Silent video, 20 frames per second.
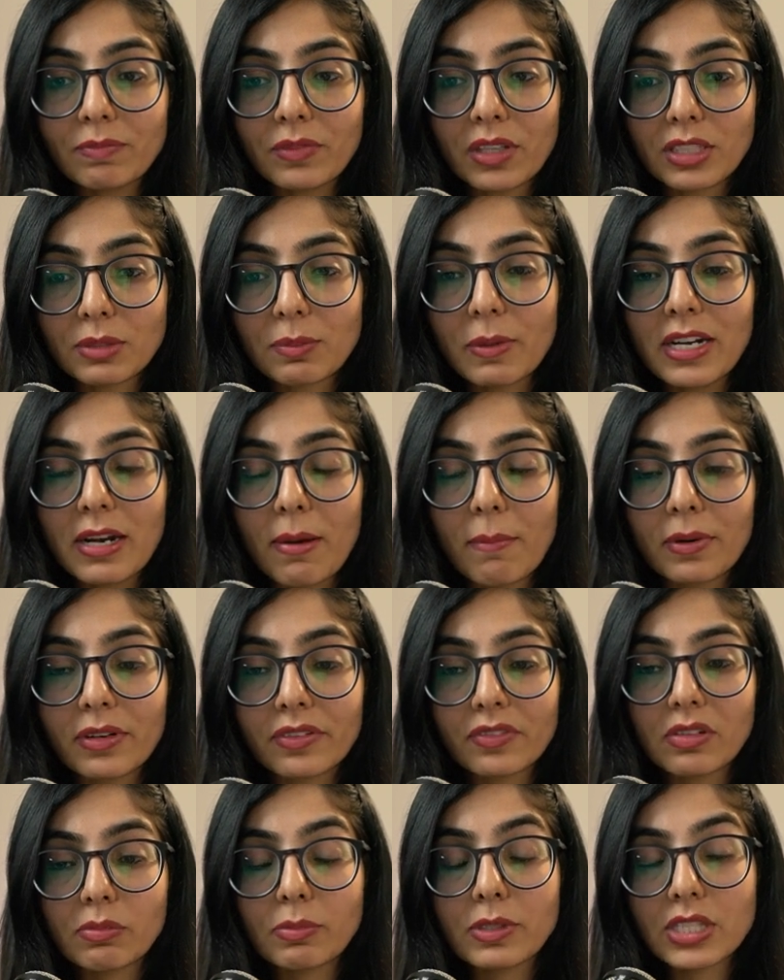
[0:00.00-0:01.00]
spin number
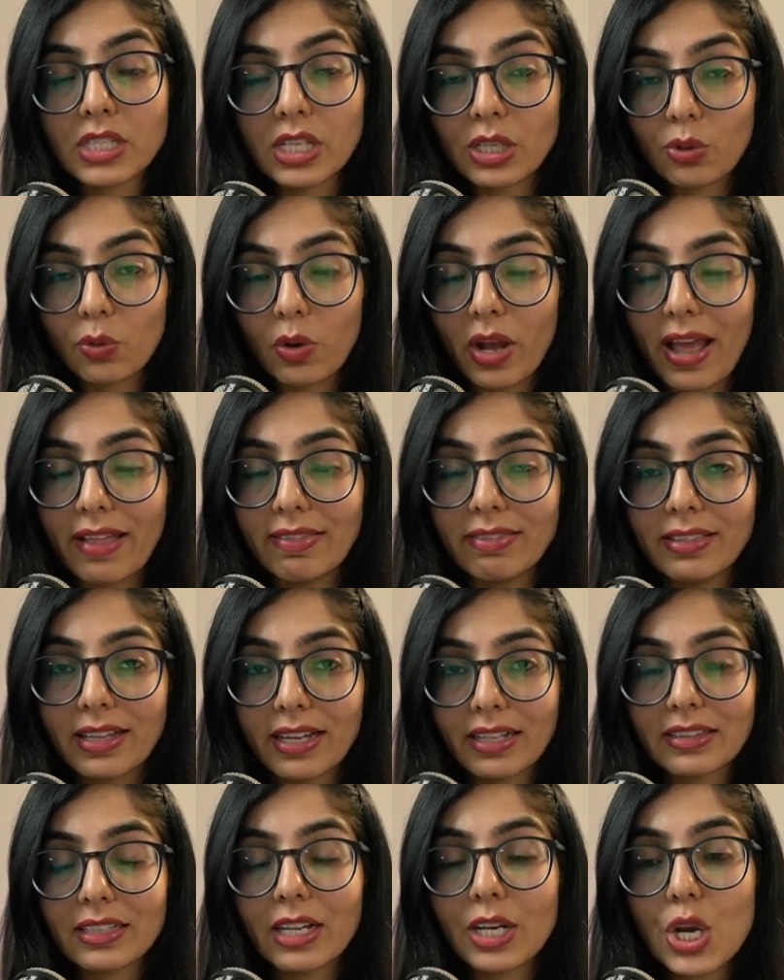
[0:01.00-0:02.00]
will be 0, and
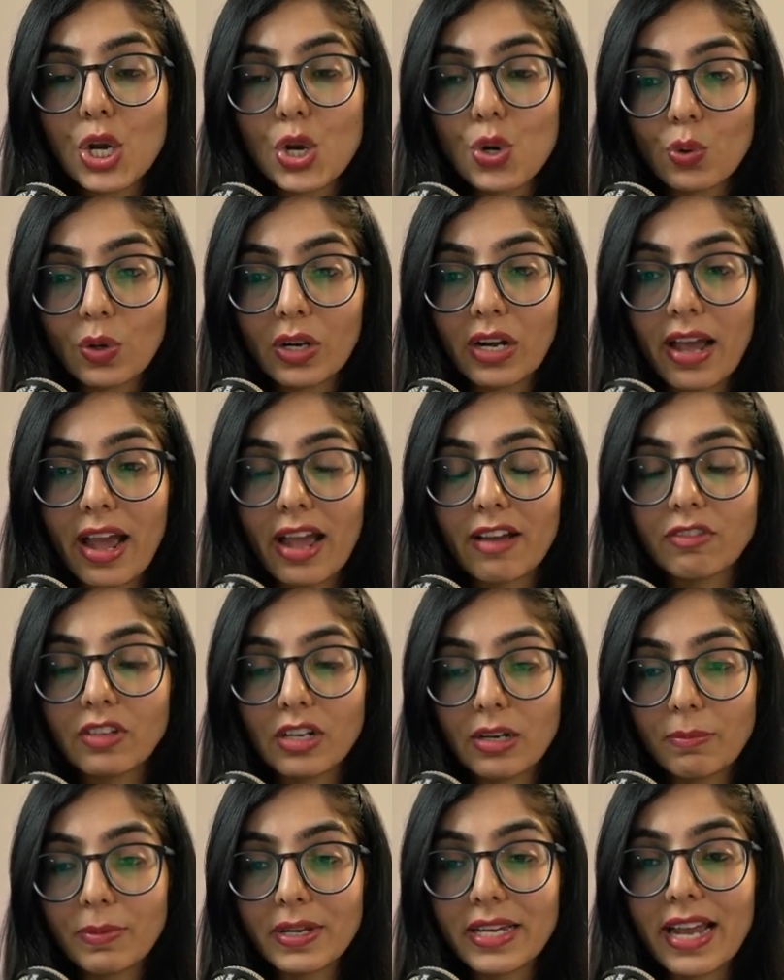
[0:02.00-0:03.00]
then the nuclei
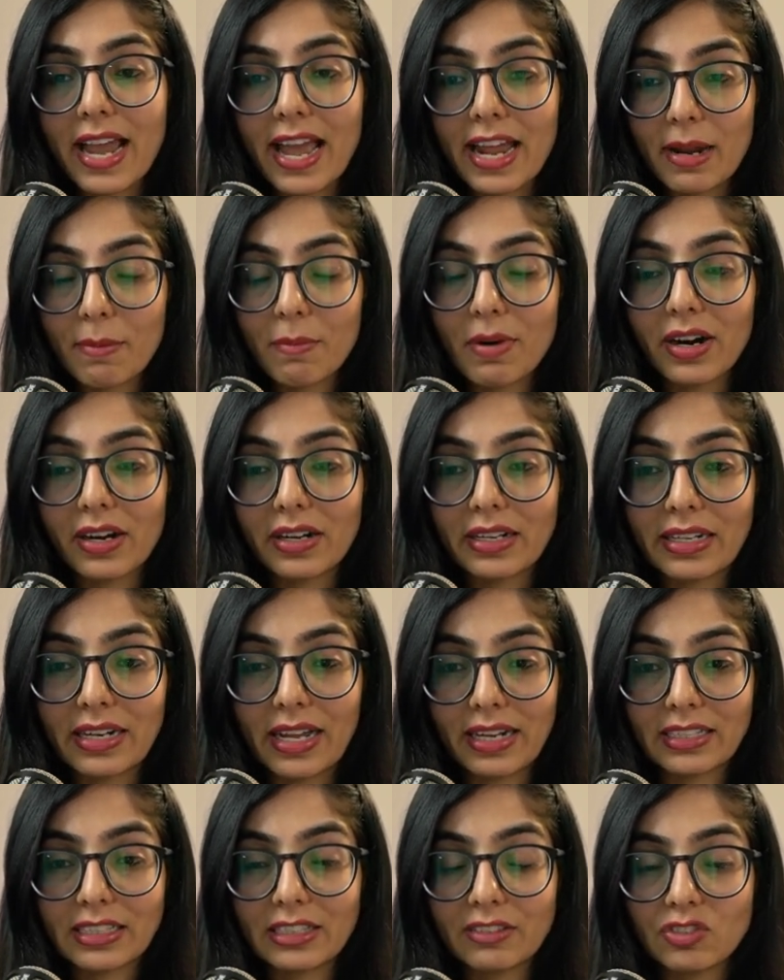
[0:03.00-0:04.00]
will be NMR
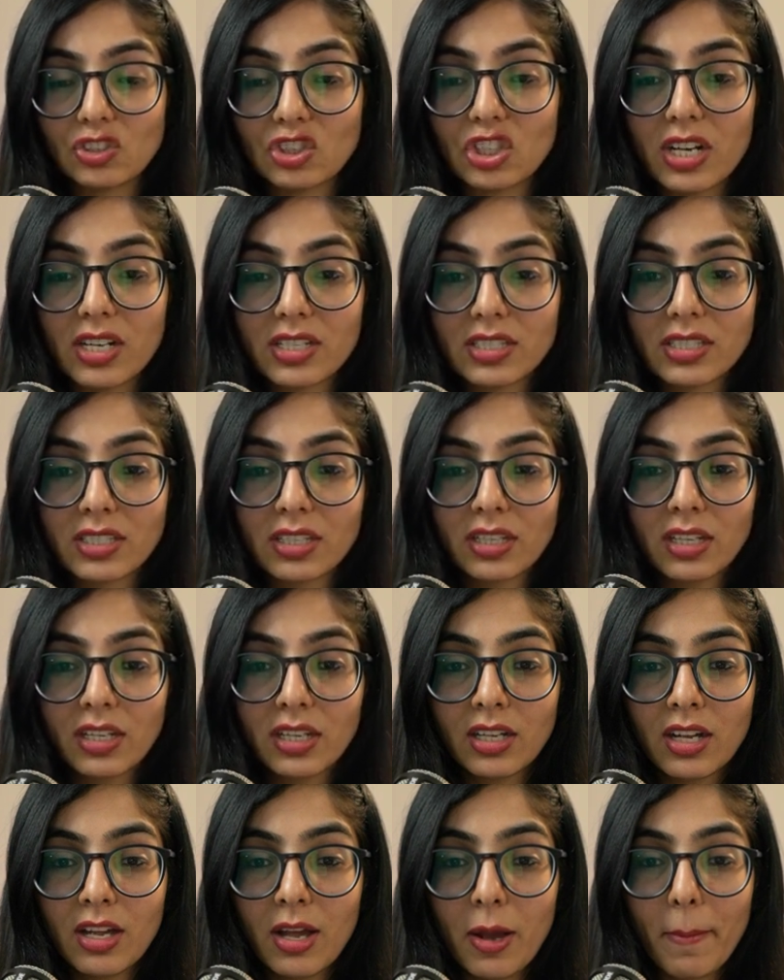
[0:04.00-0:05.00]
inactive. Just
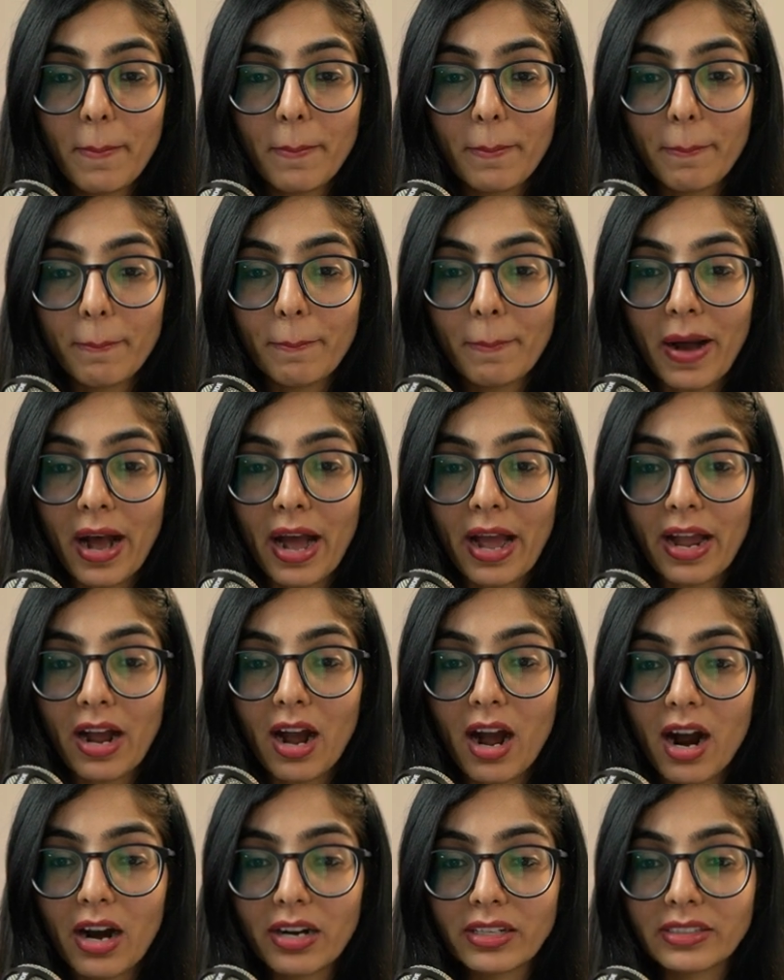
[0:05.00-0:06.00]
by
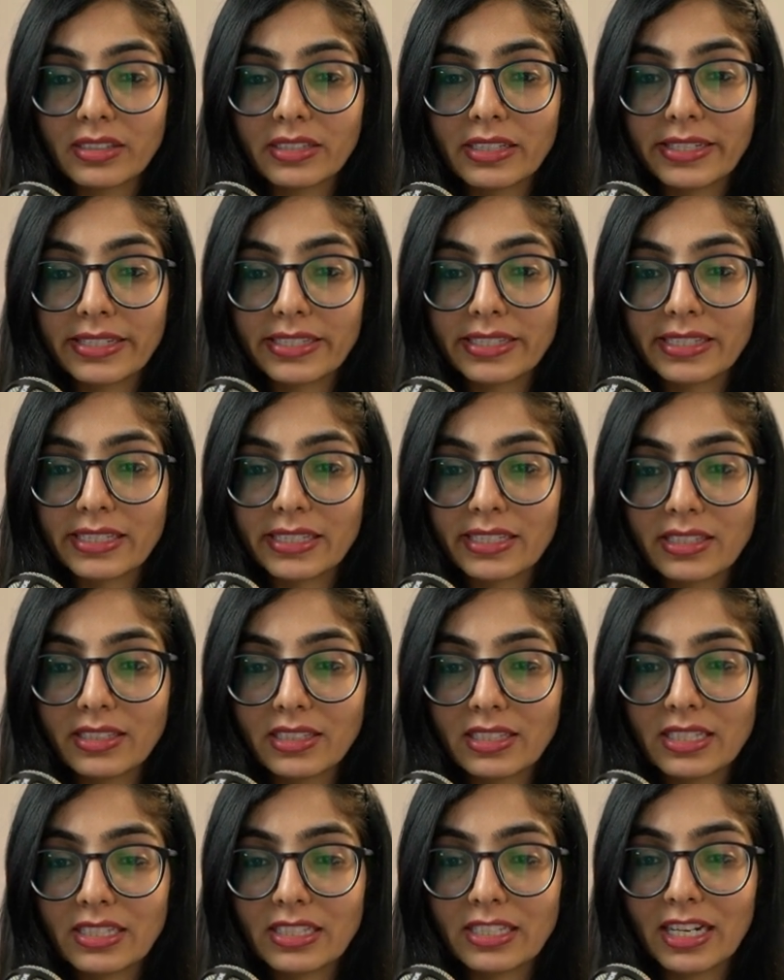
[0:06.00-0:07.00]
heart this
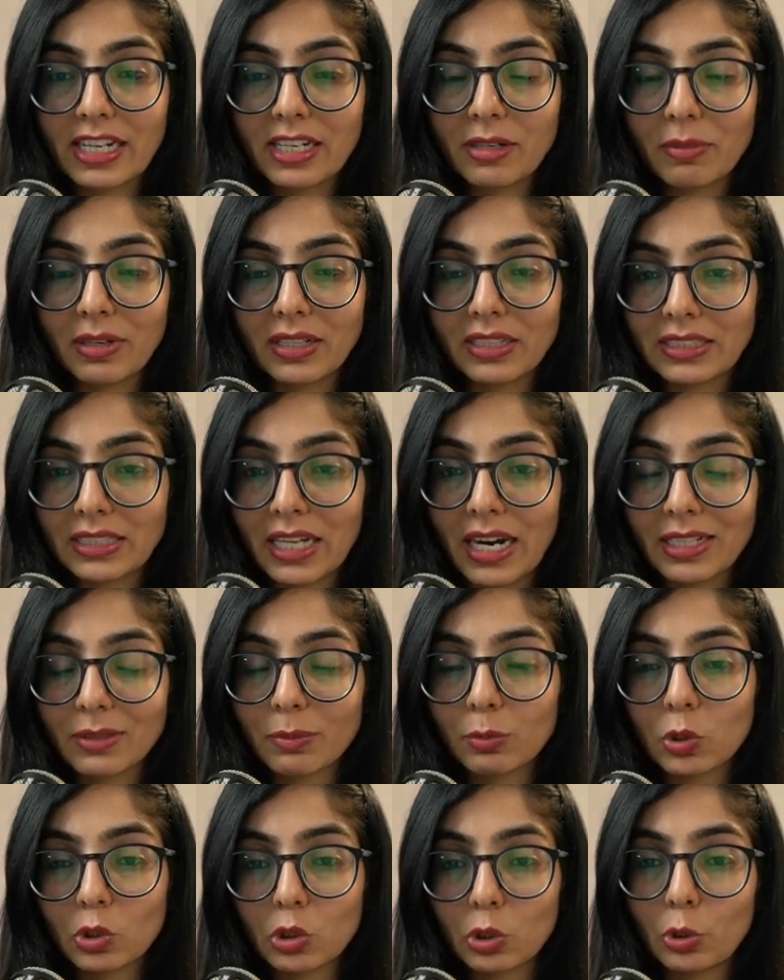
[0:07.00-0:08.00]
statement that
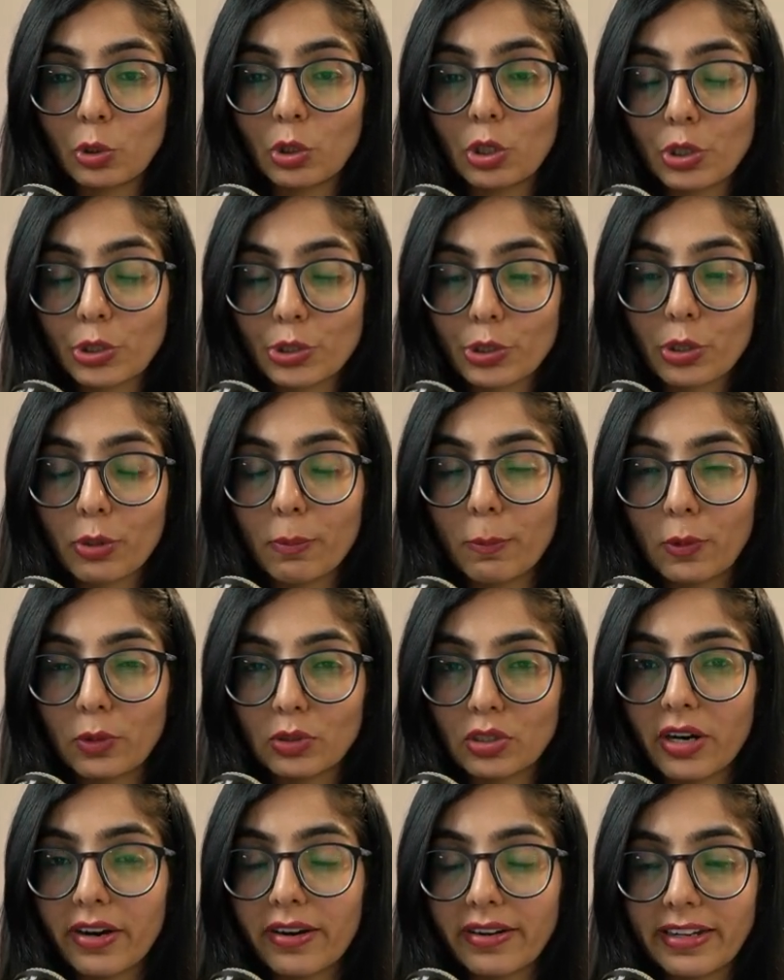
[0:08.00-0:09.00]
proton, neutron
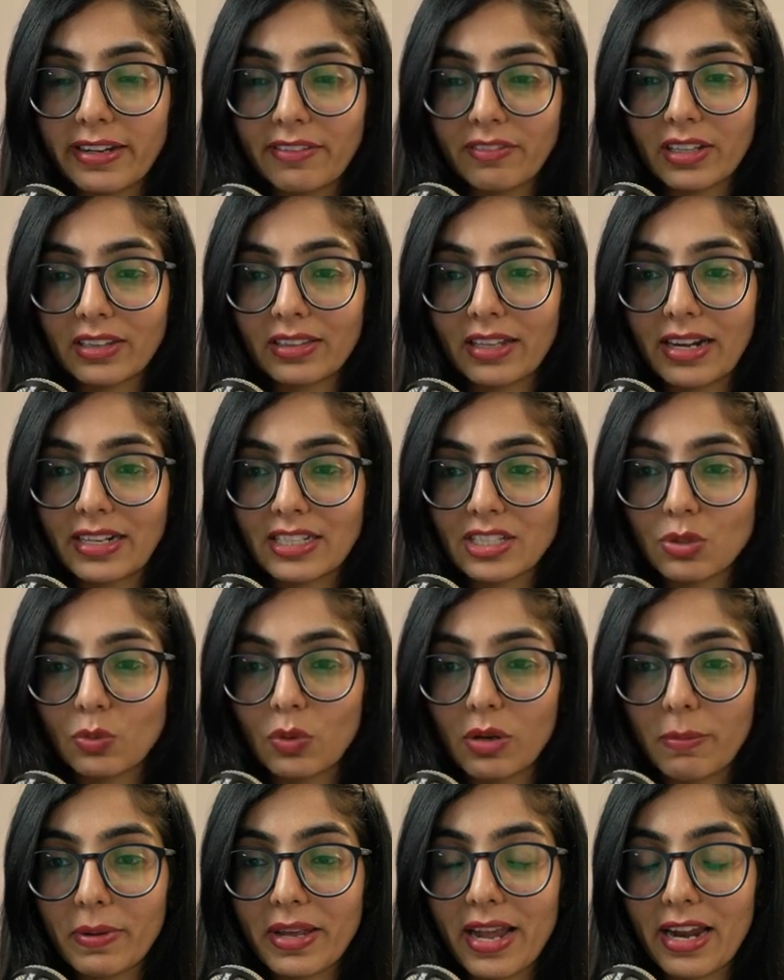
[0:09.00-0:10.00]
both are even, then it
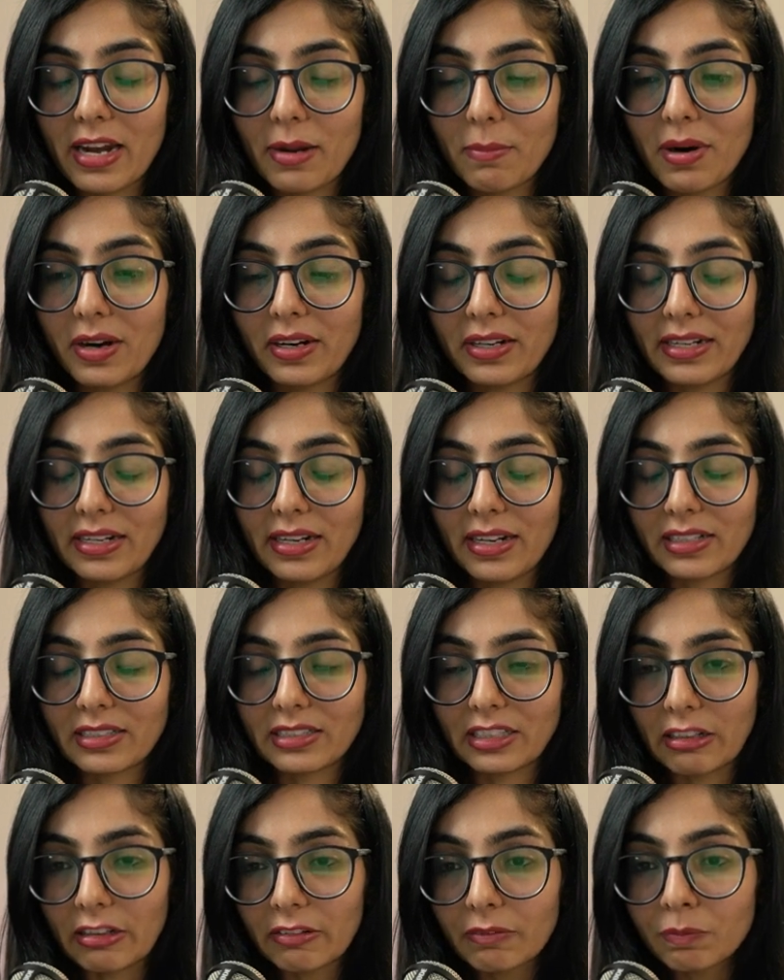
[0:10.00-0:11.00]
will be NMR
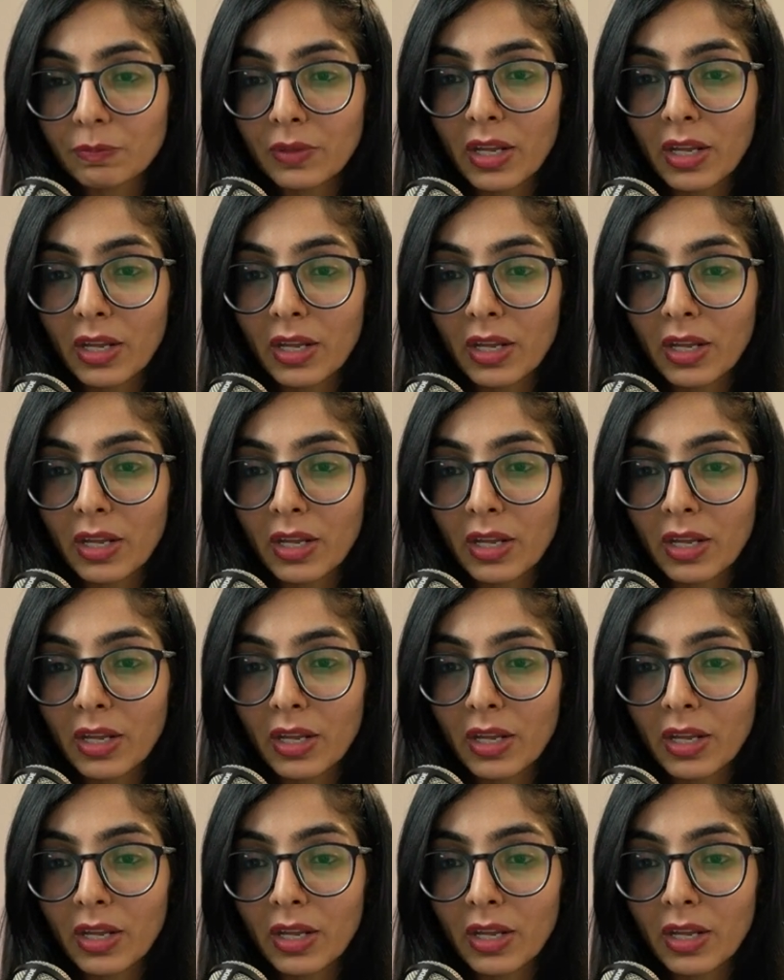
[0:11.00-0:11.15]
inactive.